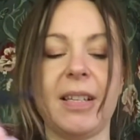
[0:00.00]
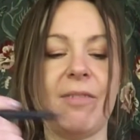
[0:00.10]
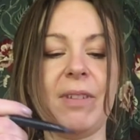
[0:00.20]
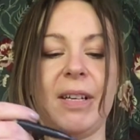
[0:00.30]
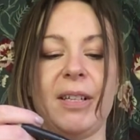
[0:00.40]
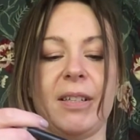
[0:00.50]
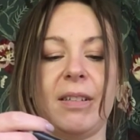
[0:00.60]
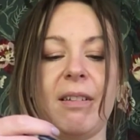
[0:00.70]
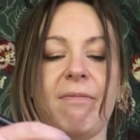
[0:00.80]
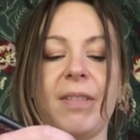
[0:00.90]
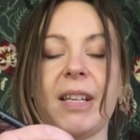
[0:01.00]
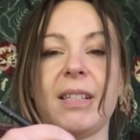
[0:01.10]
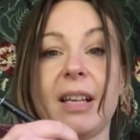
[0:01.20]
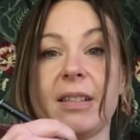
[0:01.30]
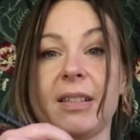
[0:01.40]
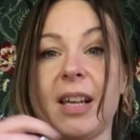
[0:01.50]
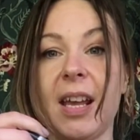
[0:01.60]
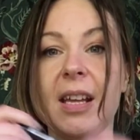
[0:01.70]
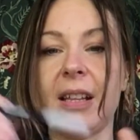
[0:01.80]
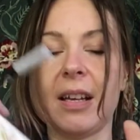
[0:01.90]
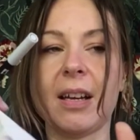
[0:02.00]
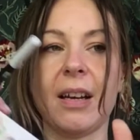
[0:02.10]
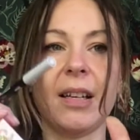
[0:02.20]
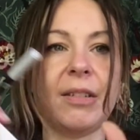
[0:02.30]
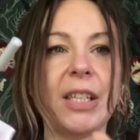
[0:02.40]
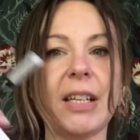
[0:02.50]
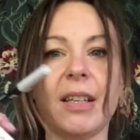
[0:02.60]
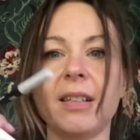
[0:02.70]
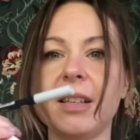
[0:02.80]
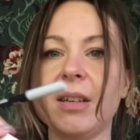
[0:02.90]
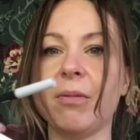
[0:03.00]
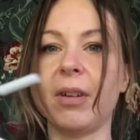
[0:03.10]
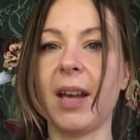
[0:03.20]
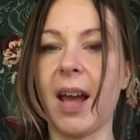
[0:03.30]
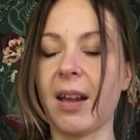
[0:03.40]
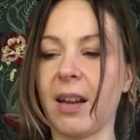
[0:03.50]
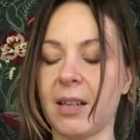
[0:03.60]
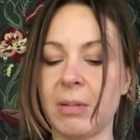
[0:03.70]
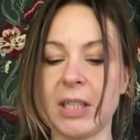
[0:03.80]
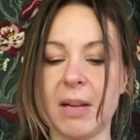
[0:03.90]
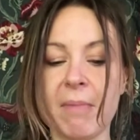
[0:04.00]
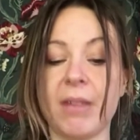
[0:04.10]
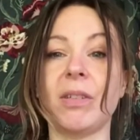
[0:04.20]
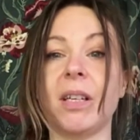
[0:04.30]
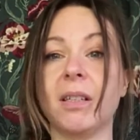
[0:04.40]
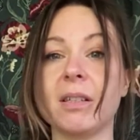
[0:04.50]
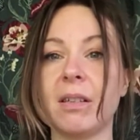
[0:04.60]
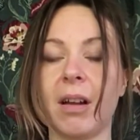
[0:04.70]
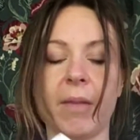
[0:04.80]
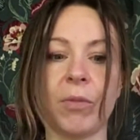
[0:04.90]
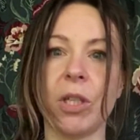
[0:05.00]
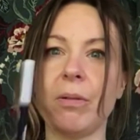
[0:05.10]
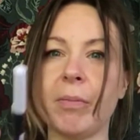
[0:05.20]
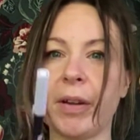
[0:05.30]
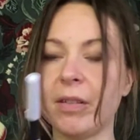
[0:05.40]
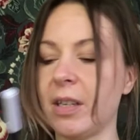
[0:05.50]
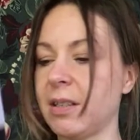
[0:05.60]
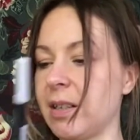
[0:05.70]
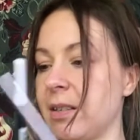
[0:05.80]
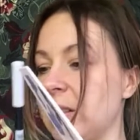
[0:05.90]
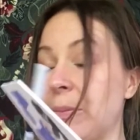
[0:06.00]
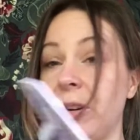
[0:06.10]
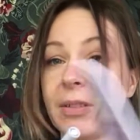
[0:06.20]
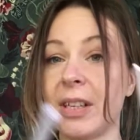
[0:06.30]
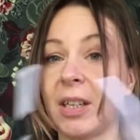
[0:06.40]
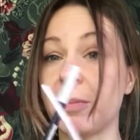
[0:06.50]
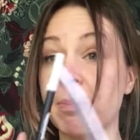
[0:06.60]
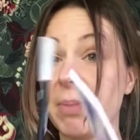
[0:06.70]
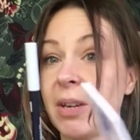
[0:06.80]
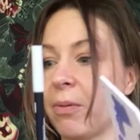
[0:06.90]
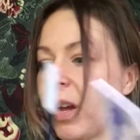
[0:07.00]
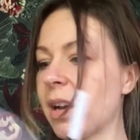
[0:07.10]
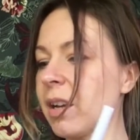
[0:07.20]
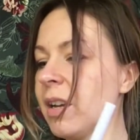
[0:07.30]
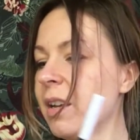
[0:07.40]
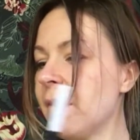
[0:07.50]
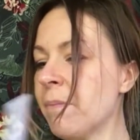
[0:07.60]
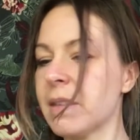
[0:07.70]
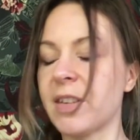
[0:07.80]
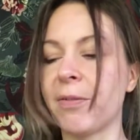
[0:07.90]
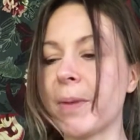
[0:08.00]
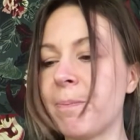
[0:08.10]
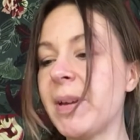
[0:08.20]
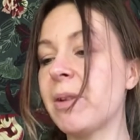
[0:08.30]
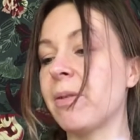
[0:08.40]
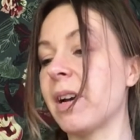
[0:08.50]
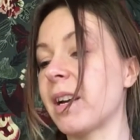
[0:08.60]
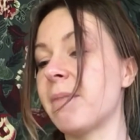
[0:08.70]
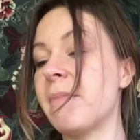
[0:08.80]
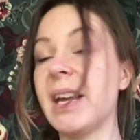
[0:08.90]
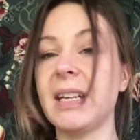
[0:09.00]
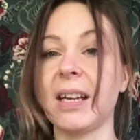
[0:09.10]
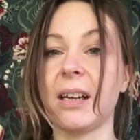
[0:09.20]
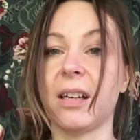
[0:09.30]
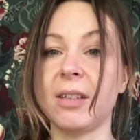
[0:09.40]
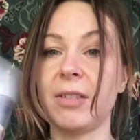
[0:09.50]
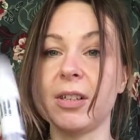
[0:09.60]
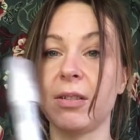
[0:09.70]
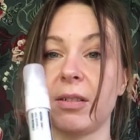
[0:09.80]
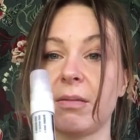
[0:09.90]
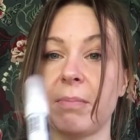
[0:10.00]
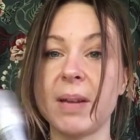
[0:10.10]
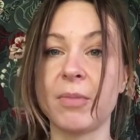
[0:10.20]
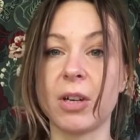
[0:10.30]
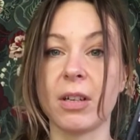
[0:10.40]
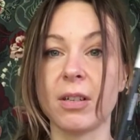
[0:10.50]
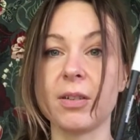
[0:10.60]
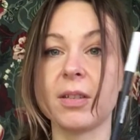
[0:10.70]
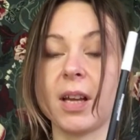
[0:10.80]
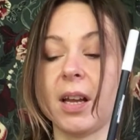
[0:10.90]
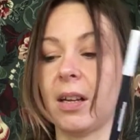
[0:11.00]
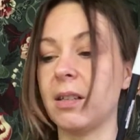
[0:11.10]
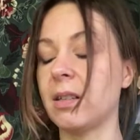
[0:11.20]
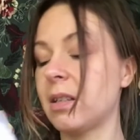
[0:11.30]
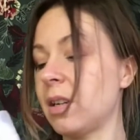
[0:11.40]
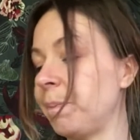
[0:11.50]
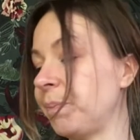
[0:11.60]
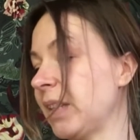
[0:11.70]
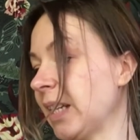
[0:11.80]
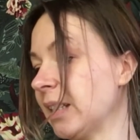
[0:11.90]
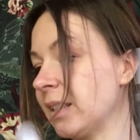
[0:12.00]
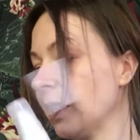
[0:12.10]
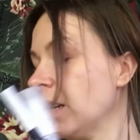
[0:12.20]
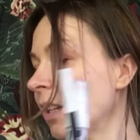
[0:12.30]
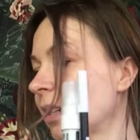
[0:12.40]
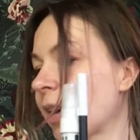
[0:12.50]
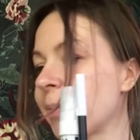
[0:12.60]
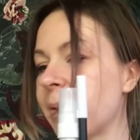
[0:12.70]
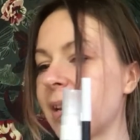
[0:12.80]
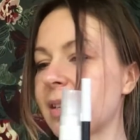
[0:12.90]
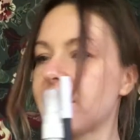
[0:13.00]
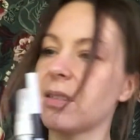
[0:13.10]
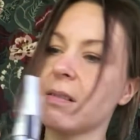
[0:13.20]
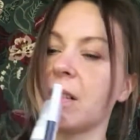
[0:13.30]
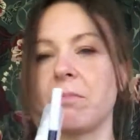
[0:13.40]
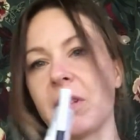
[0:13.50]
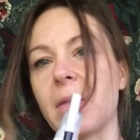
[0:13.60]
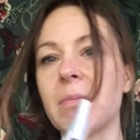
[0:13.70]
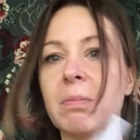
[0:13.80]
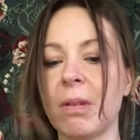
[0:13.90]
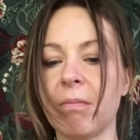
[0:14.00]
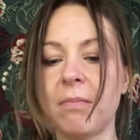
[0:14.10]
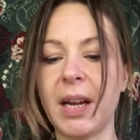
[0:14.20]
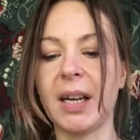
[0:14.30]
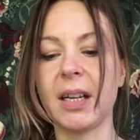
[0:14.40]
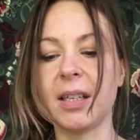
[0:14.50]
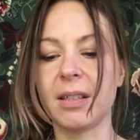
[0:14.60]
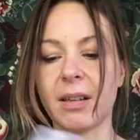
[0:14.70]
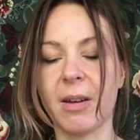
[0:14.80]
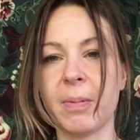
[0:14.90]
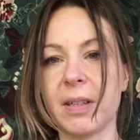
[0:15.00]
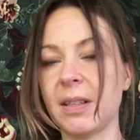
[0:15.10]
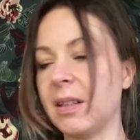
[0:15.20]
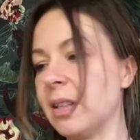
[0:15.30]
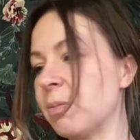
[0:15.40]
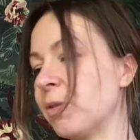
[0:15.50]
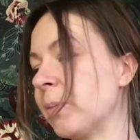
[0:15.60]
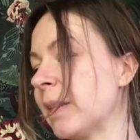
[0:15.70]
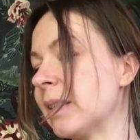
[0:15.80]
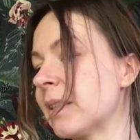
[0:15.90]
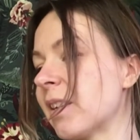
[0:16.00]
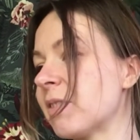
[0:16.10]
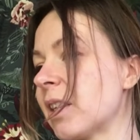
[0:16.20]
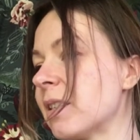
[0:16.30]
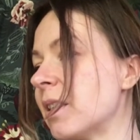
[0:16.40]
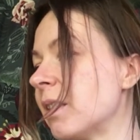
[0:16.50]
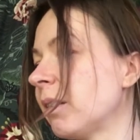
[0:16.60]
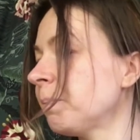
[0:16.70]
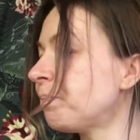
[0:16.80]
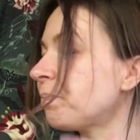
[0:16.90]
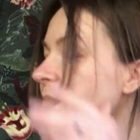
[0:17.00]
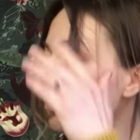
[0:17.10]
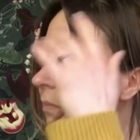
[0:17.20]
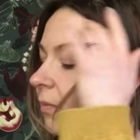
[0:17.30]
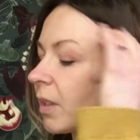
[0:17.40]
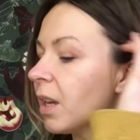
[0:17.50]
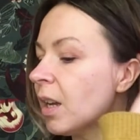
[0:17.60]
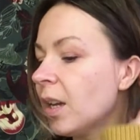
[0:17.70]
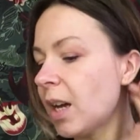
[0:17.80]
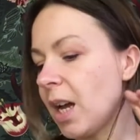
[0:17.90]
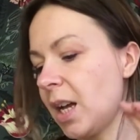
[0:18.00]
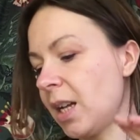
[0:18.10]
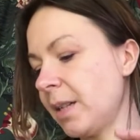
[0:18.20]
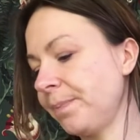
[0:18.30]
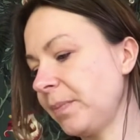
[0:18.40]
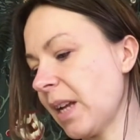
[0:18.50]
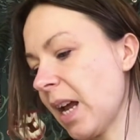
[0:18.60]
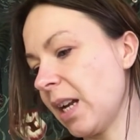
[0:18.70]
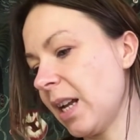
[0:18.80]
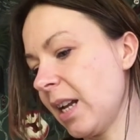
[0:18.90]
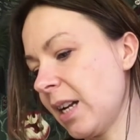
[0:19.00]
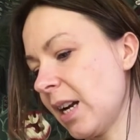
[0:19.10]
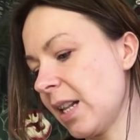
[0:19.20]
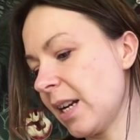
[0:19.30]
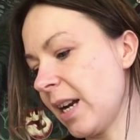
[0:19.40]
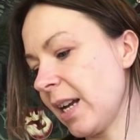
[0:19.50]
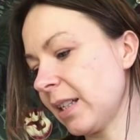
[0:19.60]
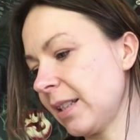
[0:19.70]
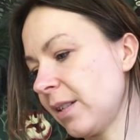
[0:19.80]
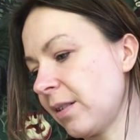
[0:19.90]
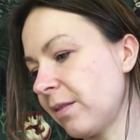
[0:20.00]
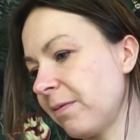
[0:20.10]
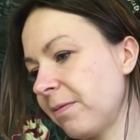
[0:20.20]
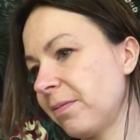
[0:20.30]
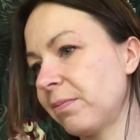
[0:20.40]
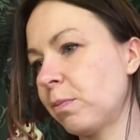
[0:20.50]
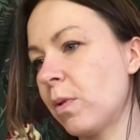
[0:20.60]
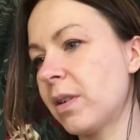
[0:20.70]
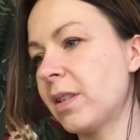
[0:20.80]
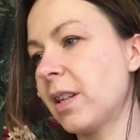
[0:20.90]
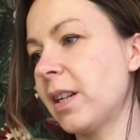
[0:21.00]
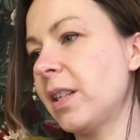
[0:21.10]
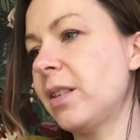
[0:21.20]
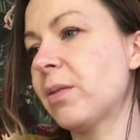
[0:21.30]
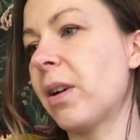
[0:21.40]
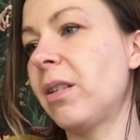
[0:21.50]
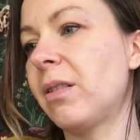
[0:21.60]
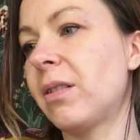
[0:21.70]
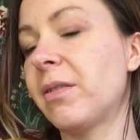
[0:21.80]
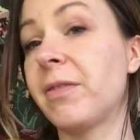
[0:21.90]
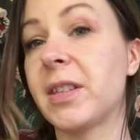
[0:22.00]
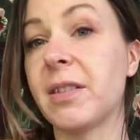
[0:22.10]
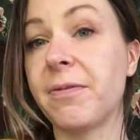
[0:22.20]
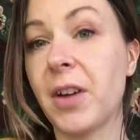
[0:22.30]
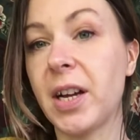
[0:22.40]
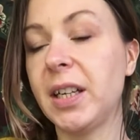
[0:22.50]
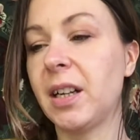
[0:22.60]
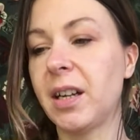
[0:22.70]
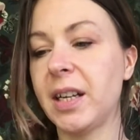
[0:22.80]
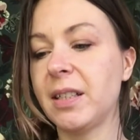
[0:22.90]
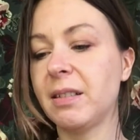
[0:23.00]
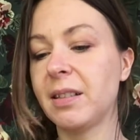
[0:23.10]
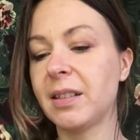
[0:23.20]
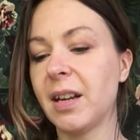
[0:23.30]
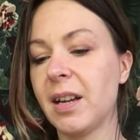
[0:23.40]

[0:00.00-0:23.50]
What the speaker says: it really does give that subtlety and the kind of shadows that you want to get, especially in mountains, snowy mountains. I use them a lot in my big work. So for my big work, I mainly kind of use paint markers and these Copics sometimes, but mainly I use the Copics in these smaller pieces I've started doing. And then the next lot of ones that I use quite a lot of is the fine lines.